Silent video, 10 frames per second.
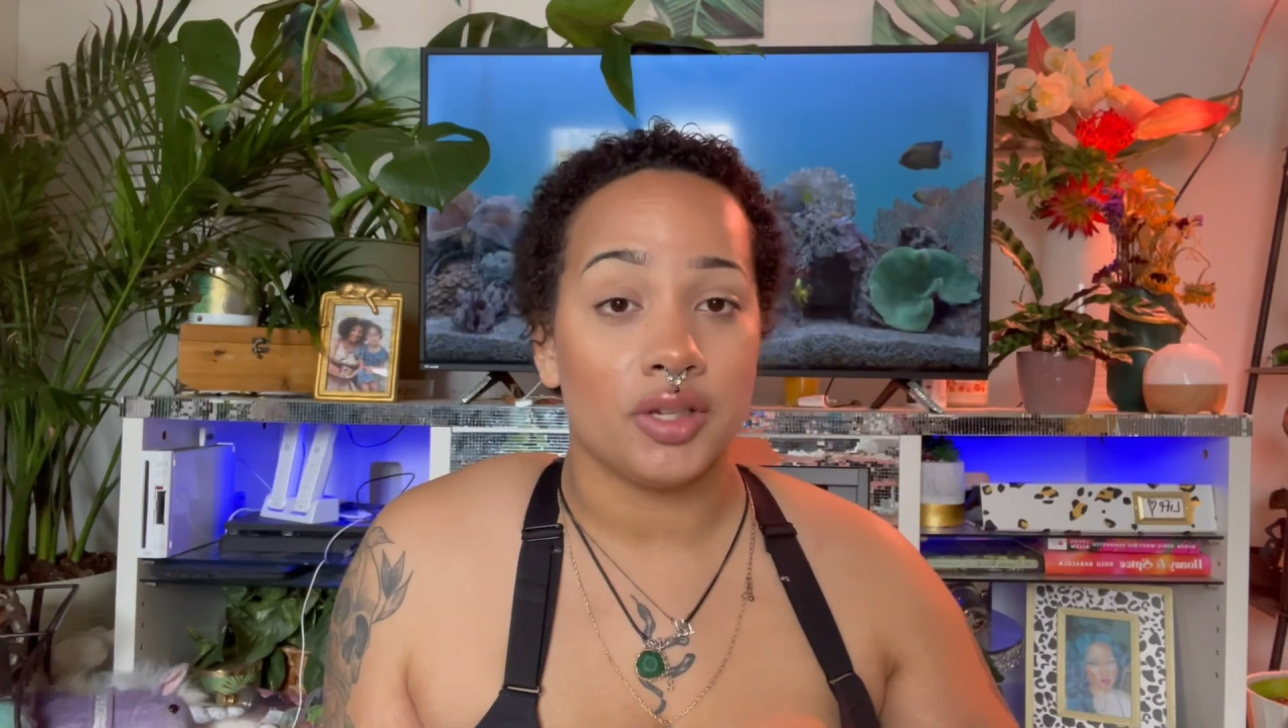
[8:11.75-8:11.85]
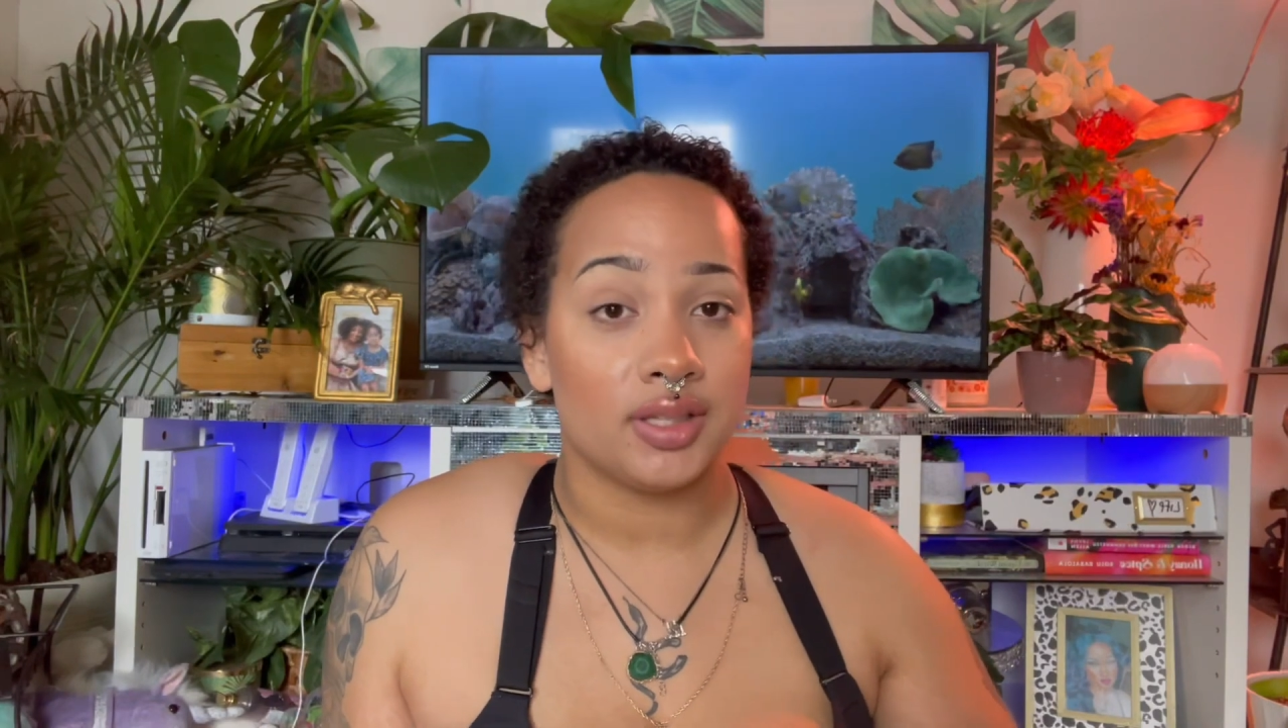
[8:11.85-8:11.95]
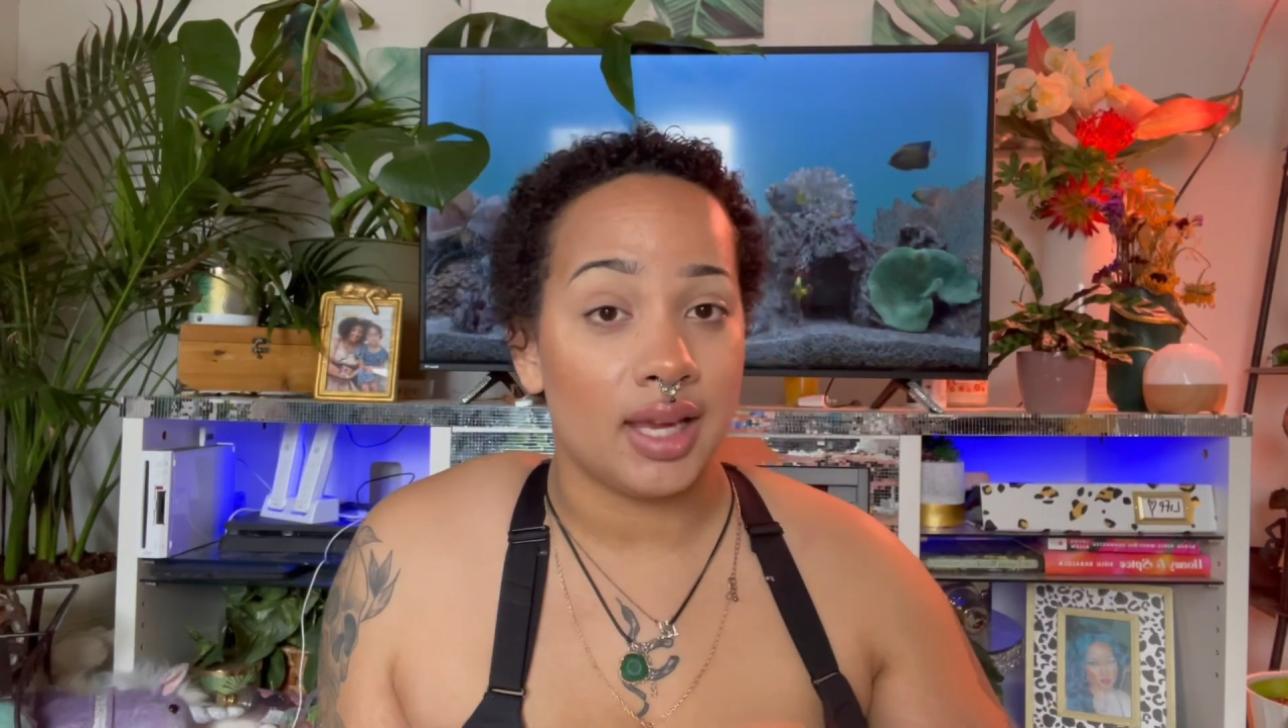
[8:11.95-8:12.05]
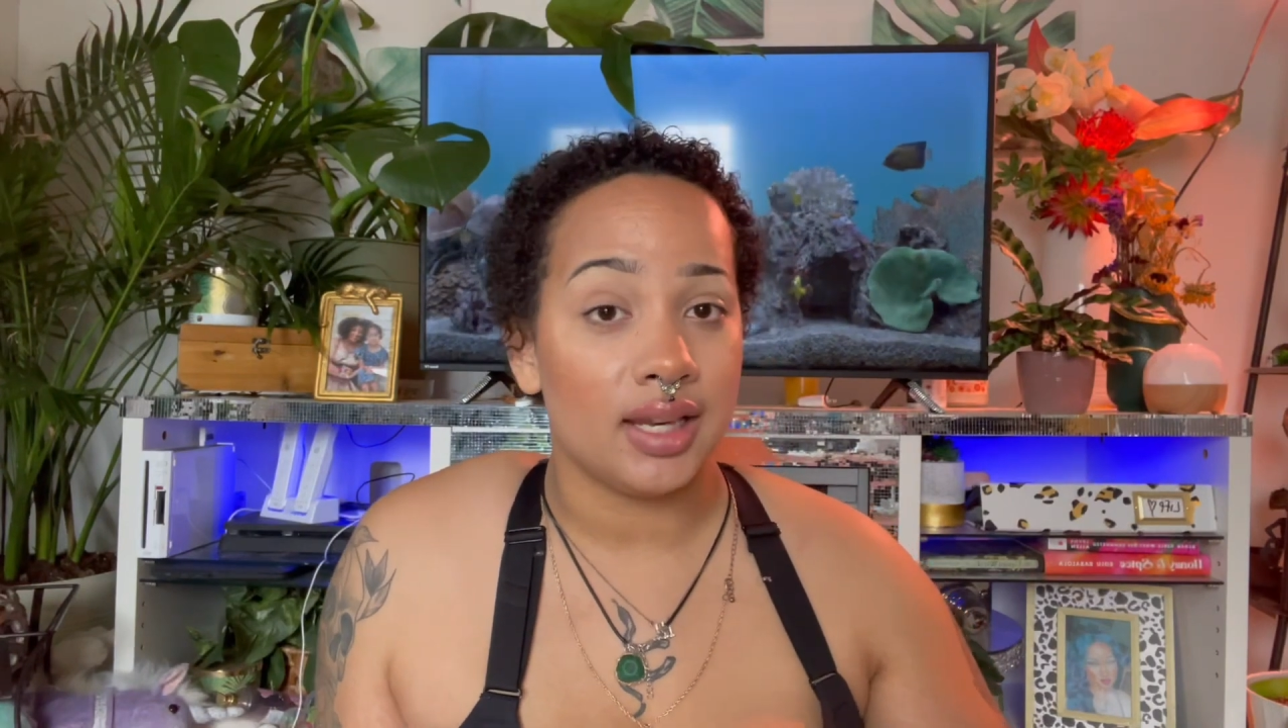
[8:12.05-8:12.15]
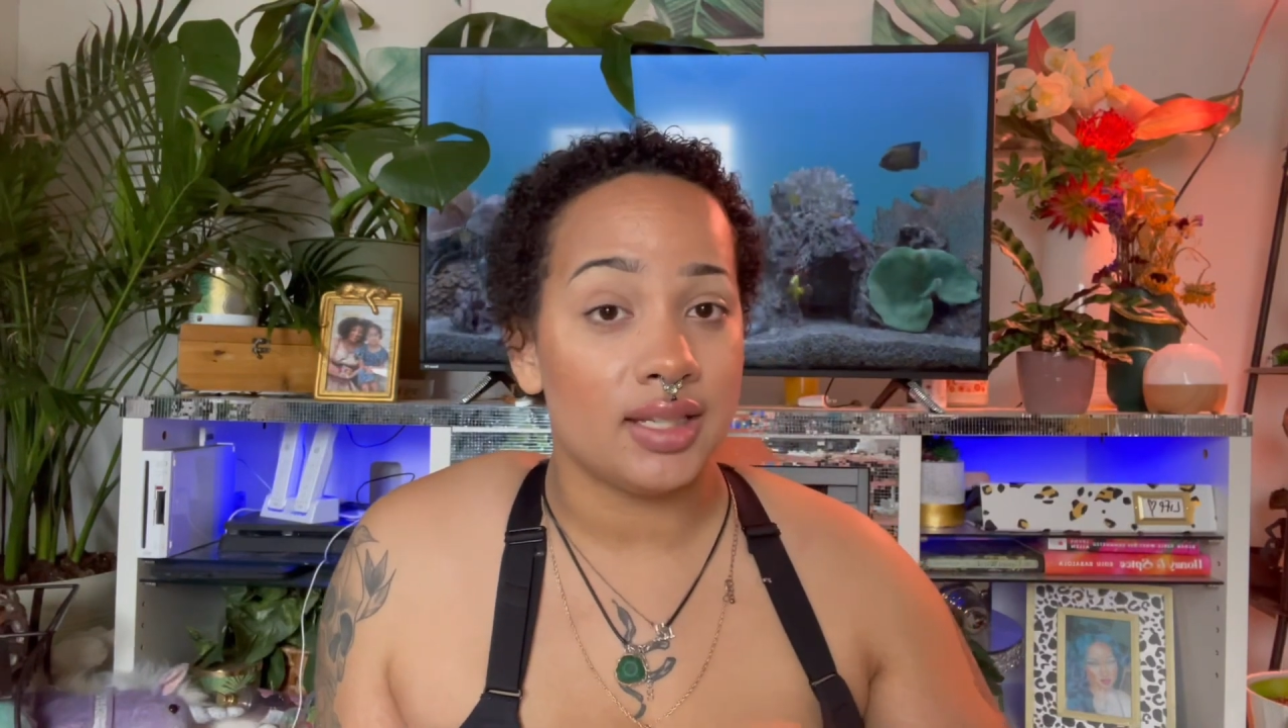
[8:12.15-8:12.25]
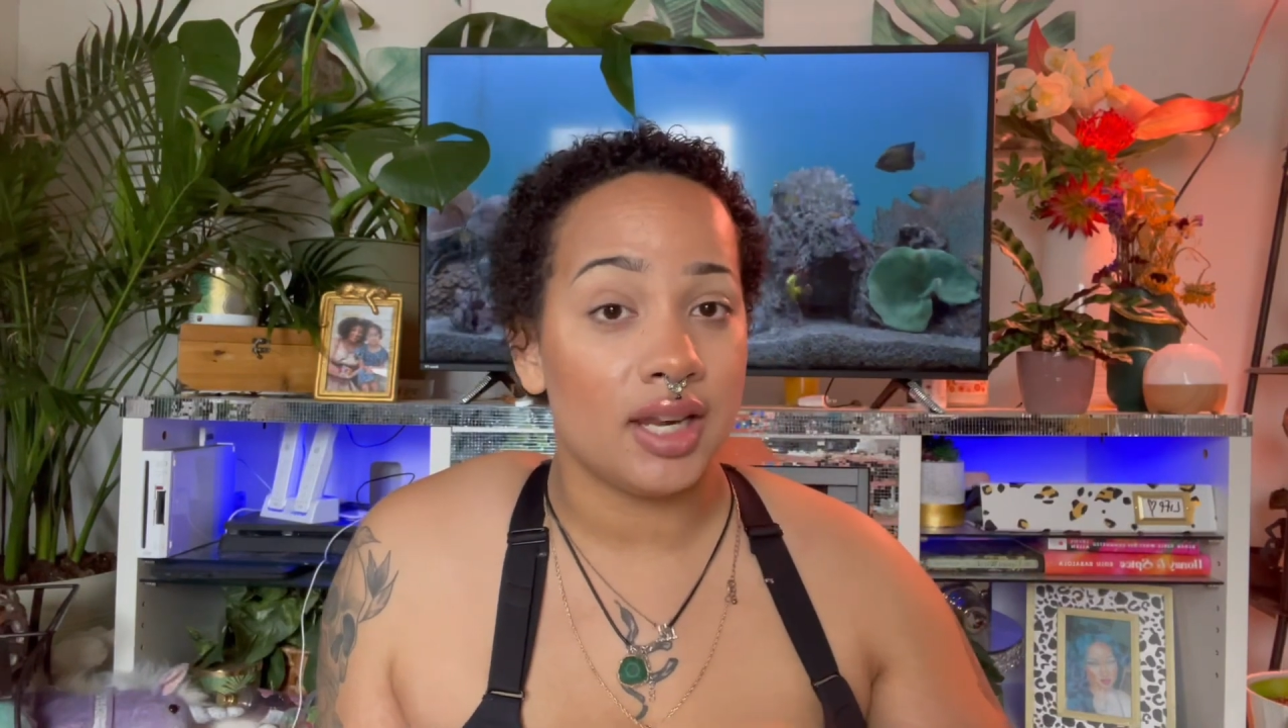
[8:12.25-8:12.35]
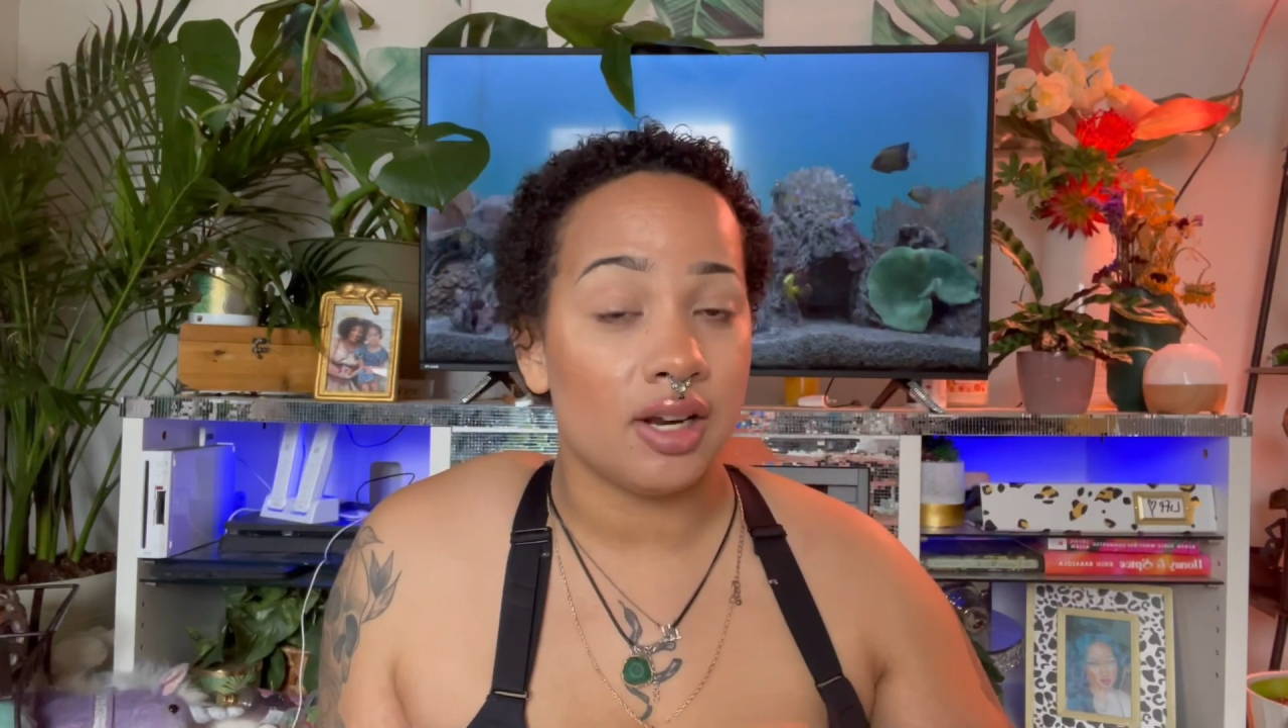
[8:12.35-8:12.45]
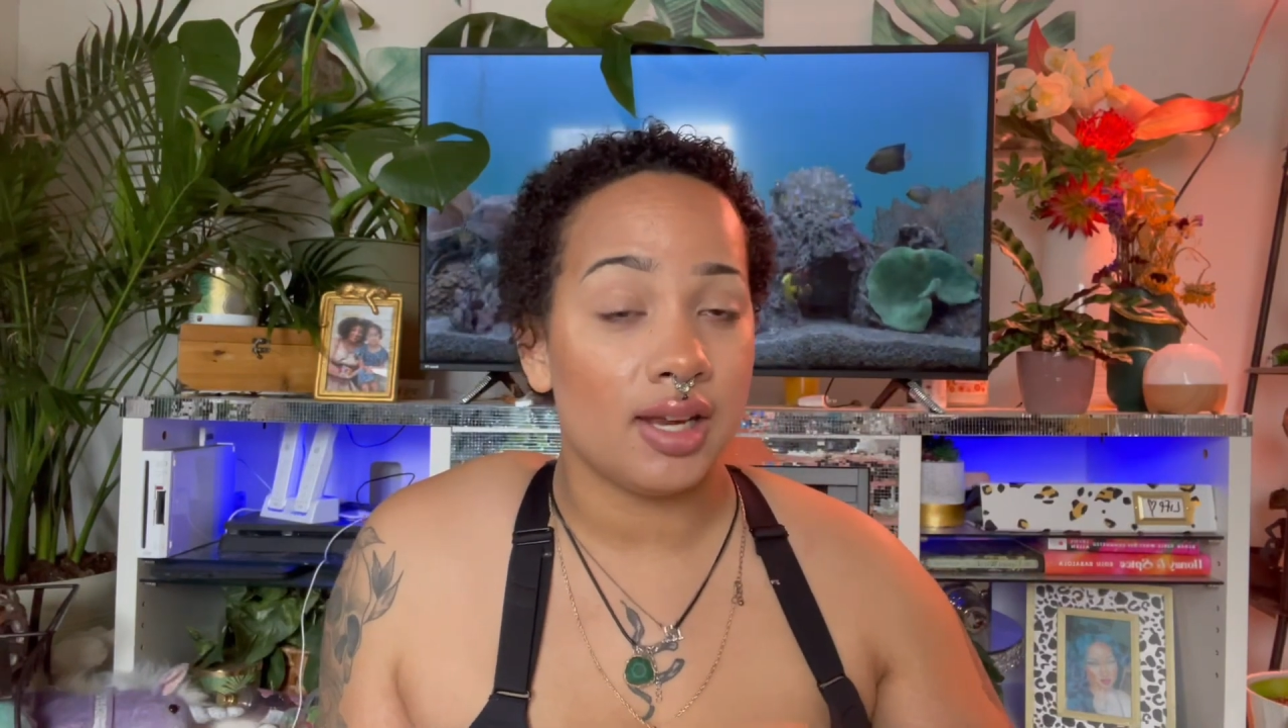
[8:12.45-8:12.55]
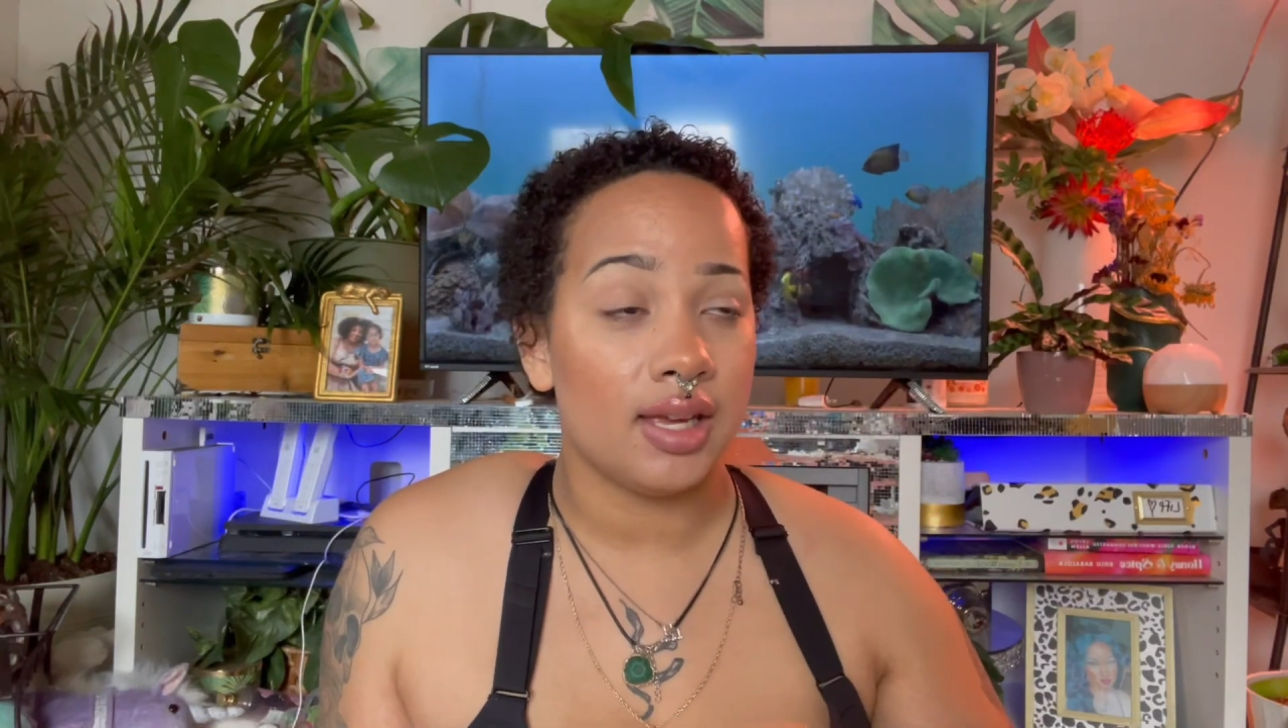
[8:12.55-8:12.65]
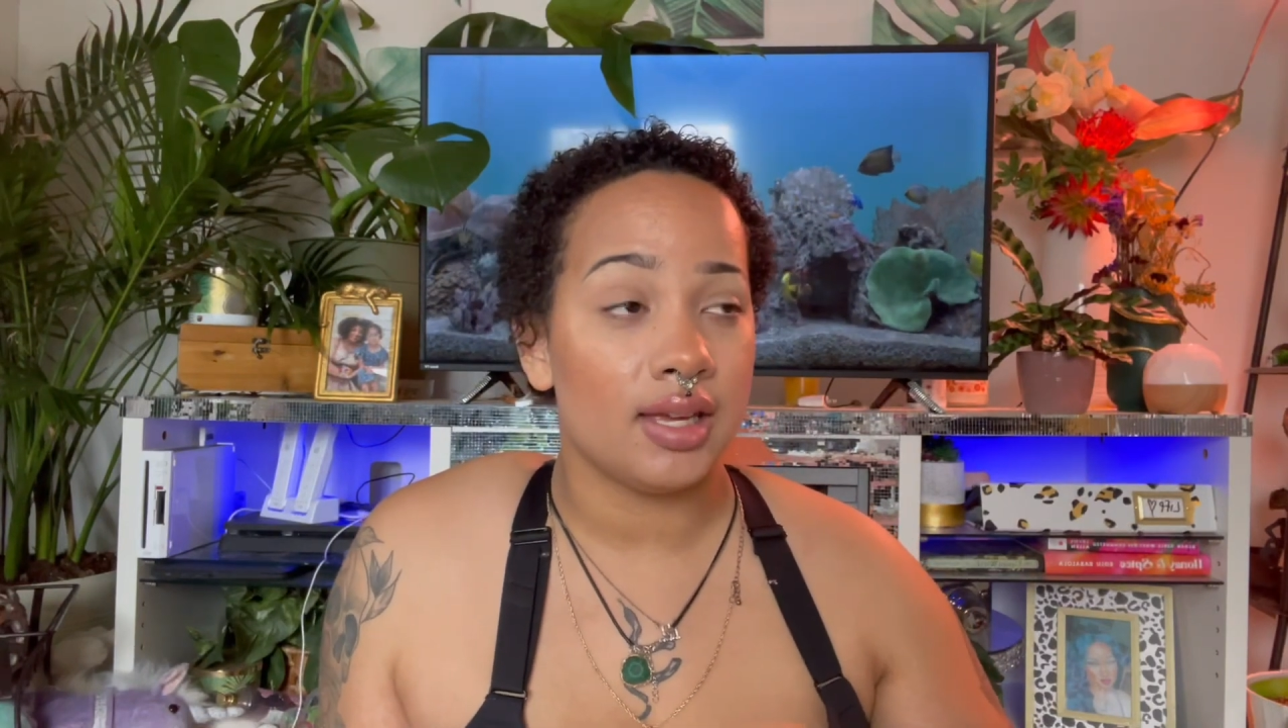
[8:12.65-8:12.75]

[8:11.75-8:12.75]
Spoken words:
sanitary,